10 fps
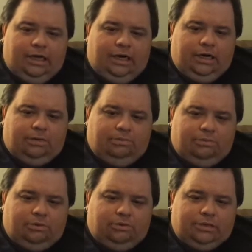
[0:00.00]

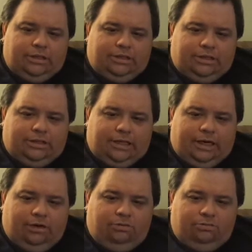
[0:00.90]
Of course, it's a
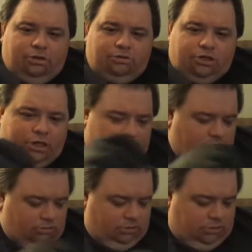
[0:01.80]
snail, no shell,